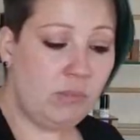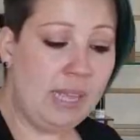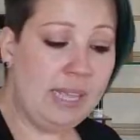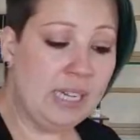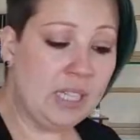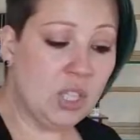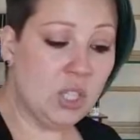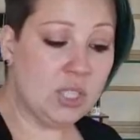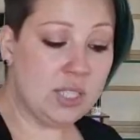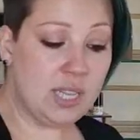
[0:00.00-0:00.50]
And
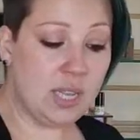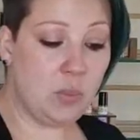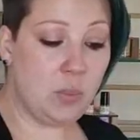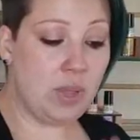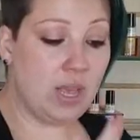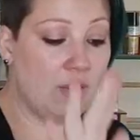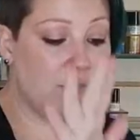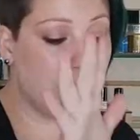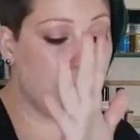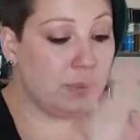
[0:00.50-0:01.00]
it looks like
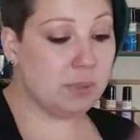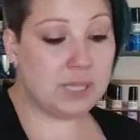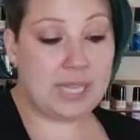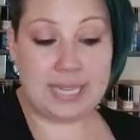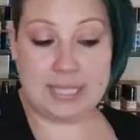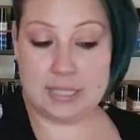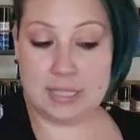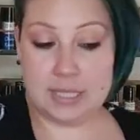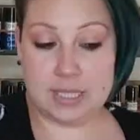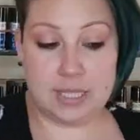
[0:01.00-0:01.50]
we have
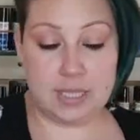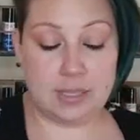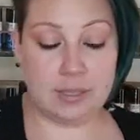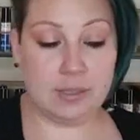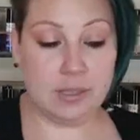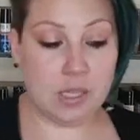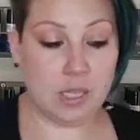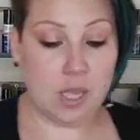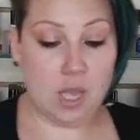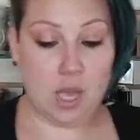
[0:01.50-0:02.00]

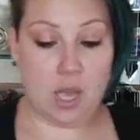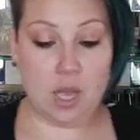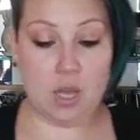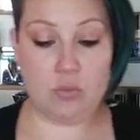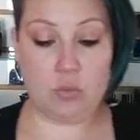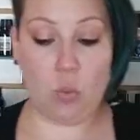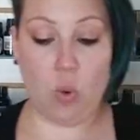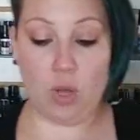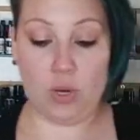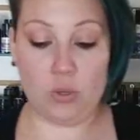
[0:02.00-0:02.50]
plenty
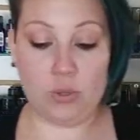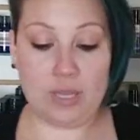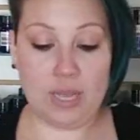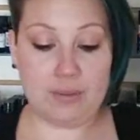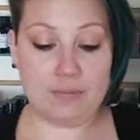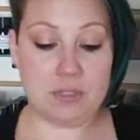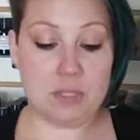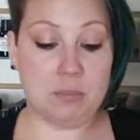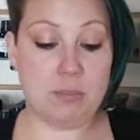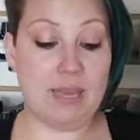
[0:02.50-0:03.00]
of water
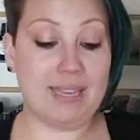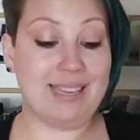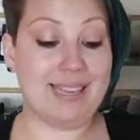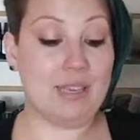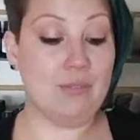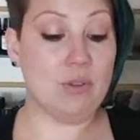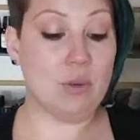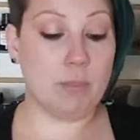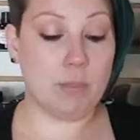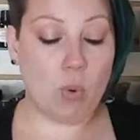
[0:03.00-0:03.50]
left to make
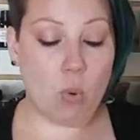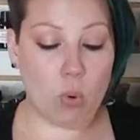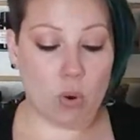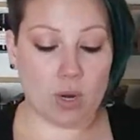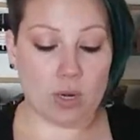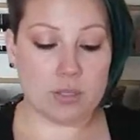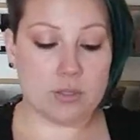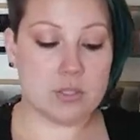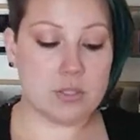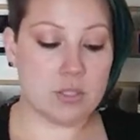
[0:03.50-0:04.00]
even
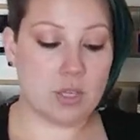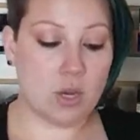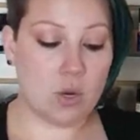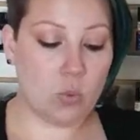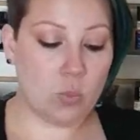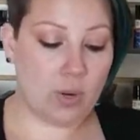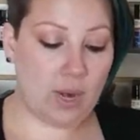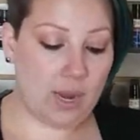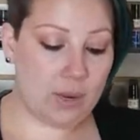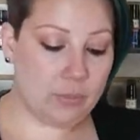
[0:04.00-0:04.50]
more.
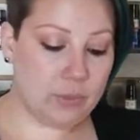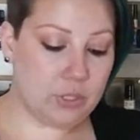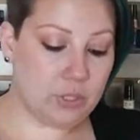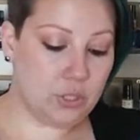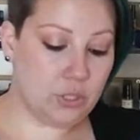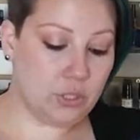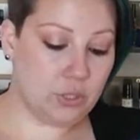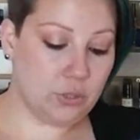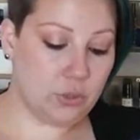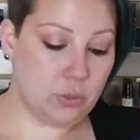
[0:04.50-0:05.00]
So what I would
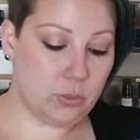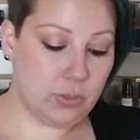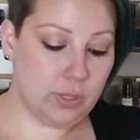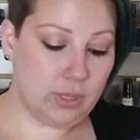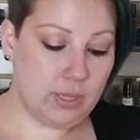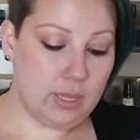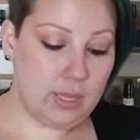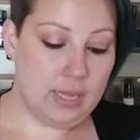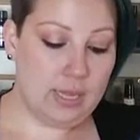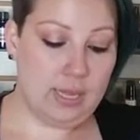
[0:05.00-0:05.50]
do
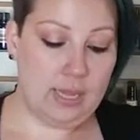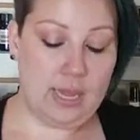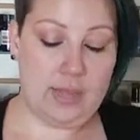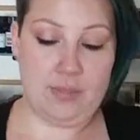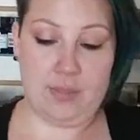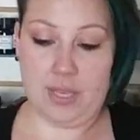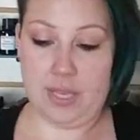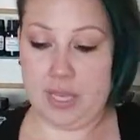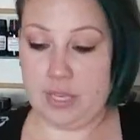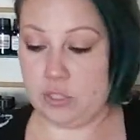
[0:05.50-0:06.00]
in
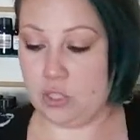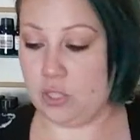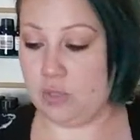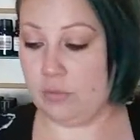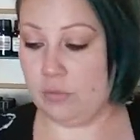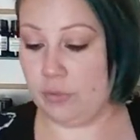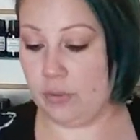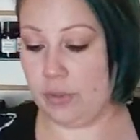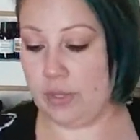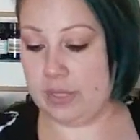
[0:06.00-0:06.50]
the kitchen,
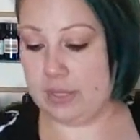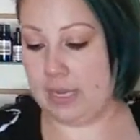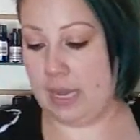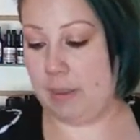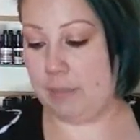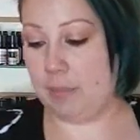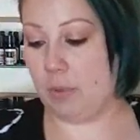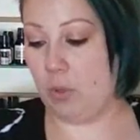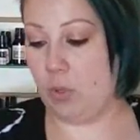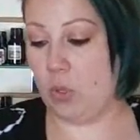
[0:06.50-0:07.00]
for
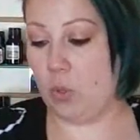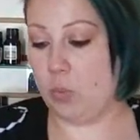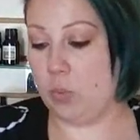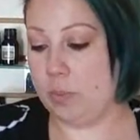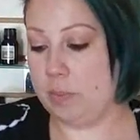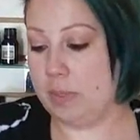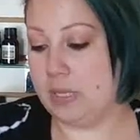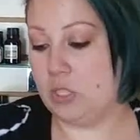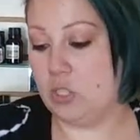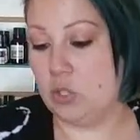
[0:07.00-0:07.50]
example,
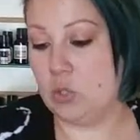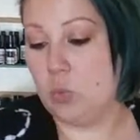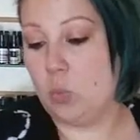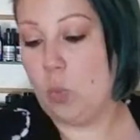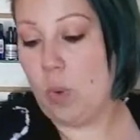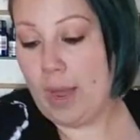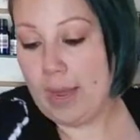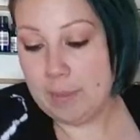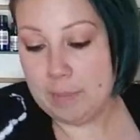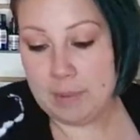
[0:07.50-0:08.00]
would be just
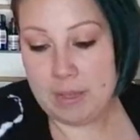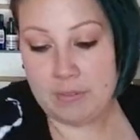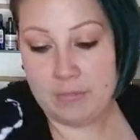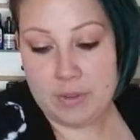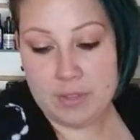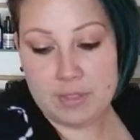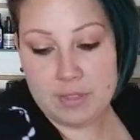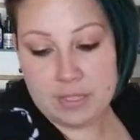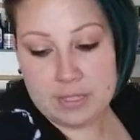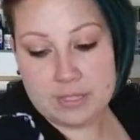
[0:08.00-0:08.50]
wipe
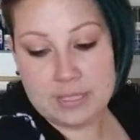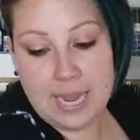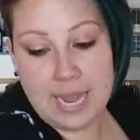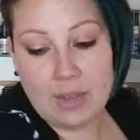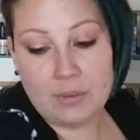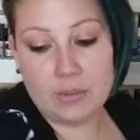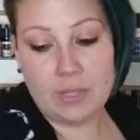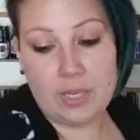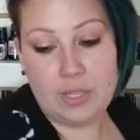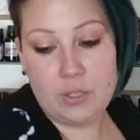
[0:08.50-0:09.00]
everything
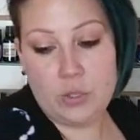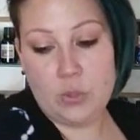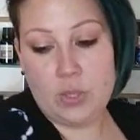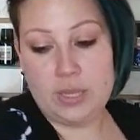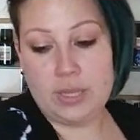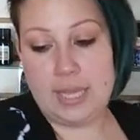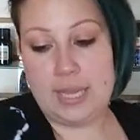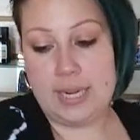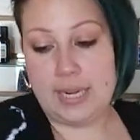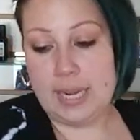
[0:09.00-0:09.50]
down, and you
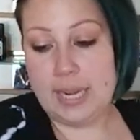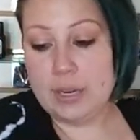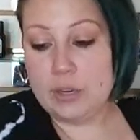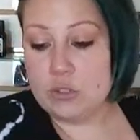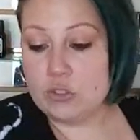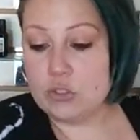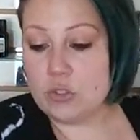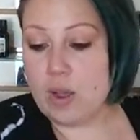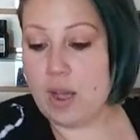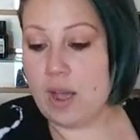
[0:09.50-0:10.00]
can let it
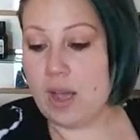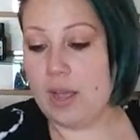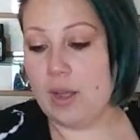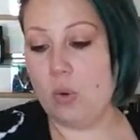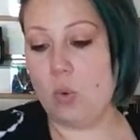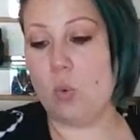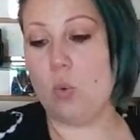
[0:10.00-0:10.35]
air dry,